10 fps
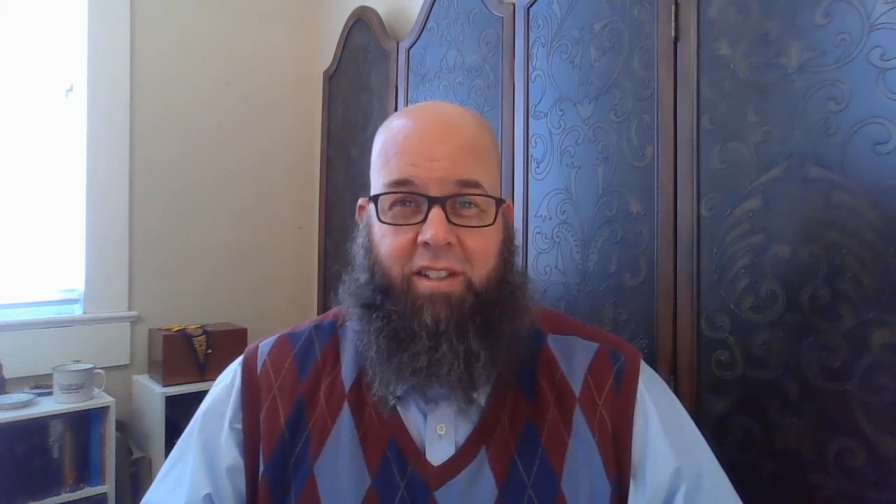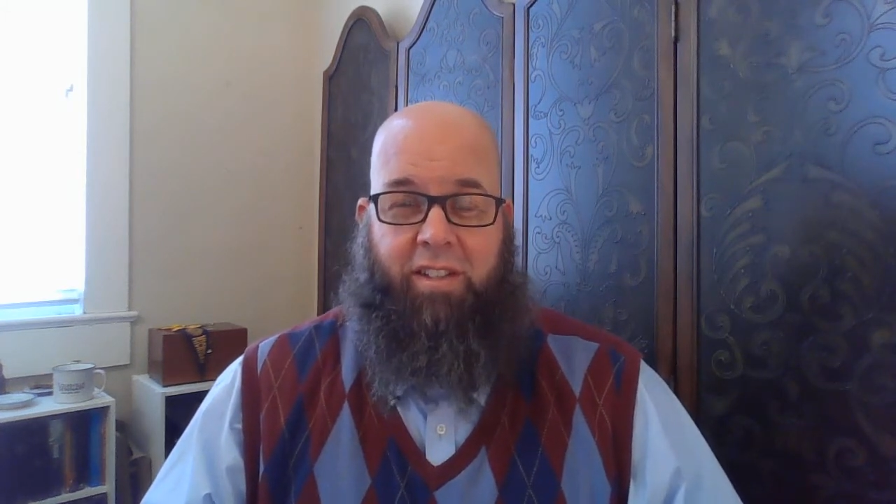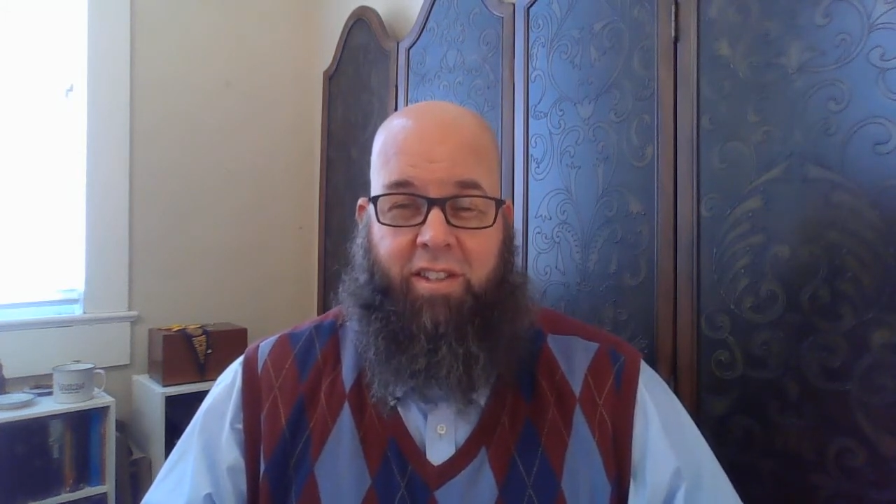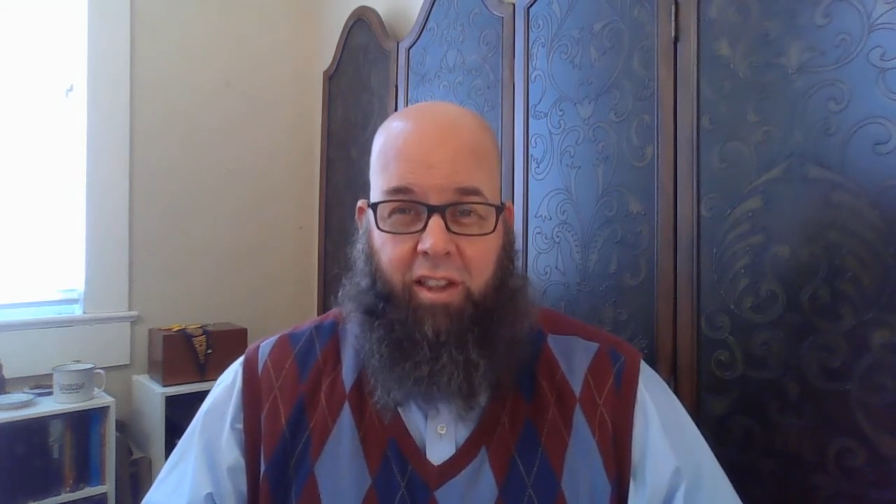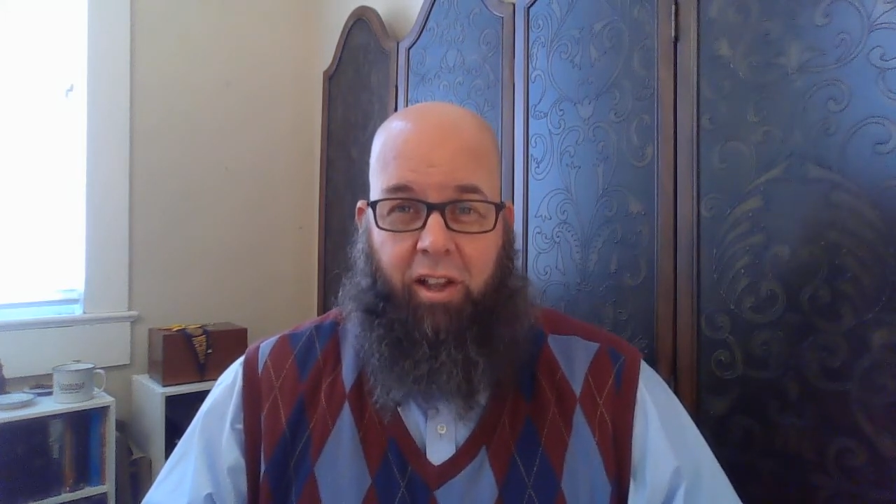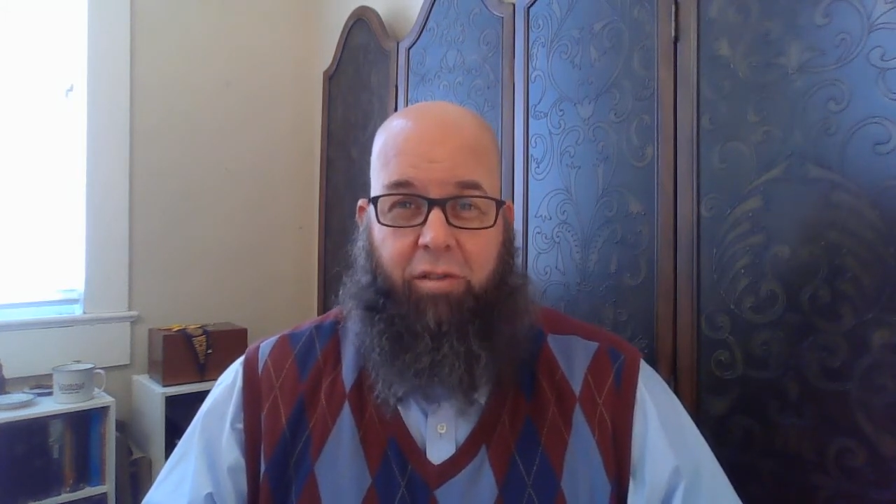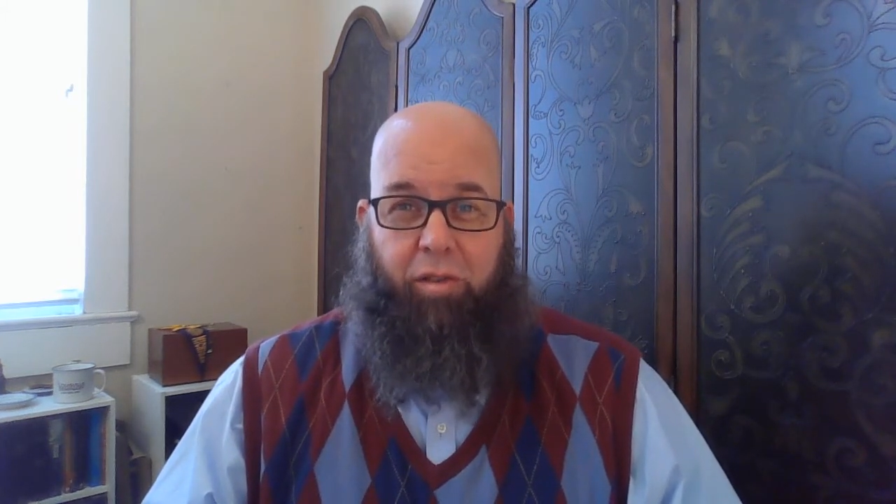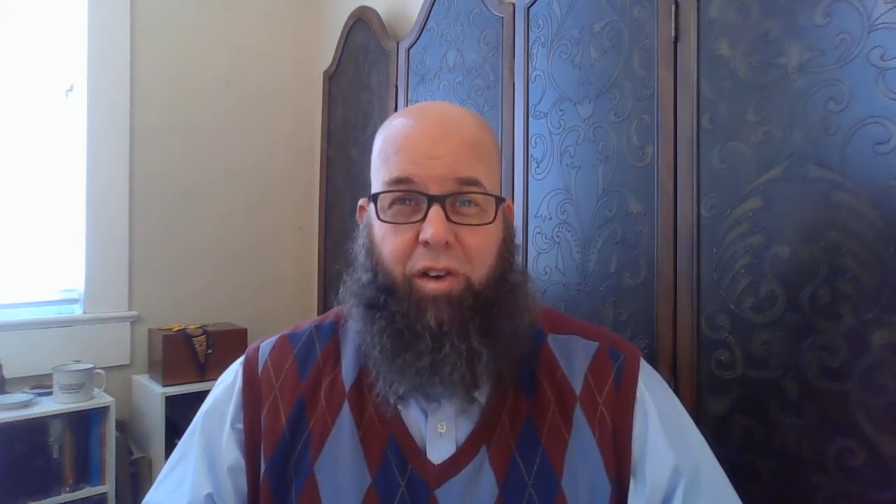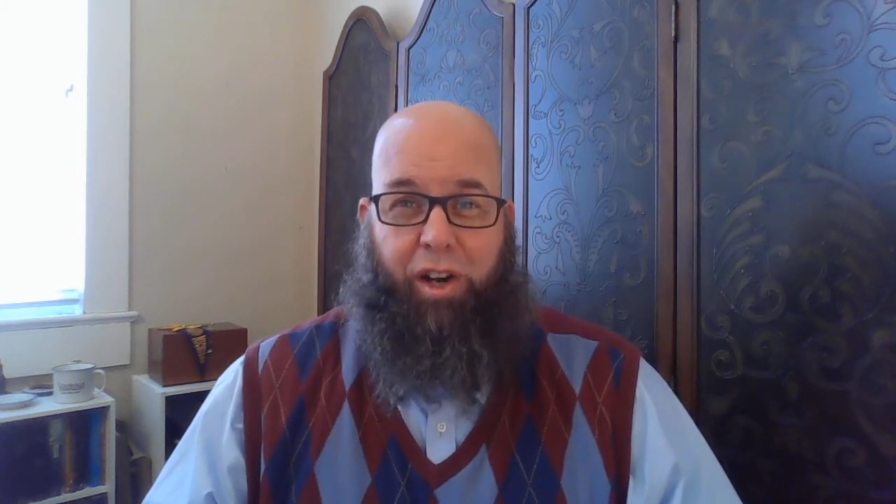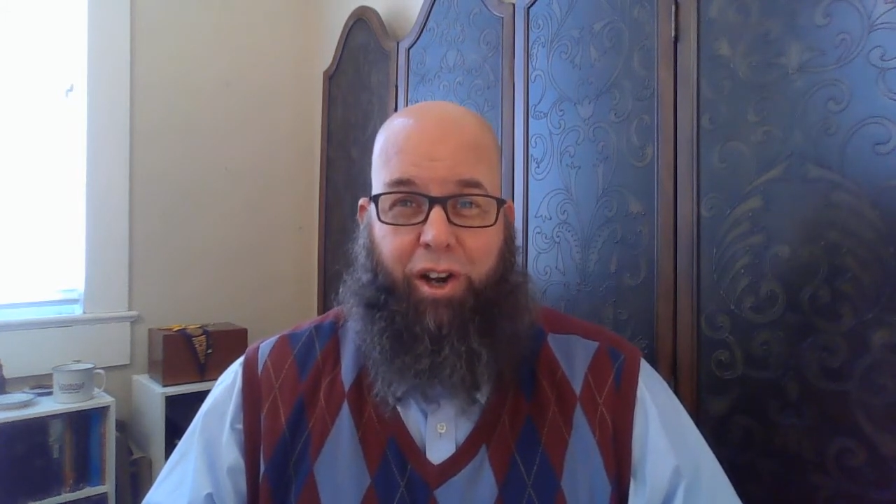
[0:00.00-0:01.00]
is the love of our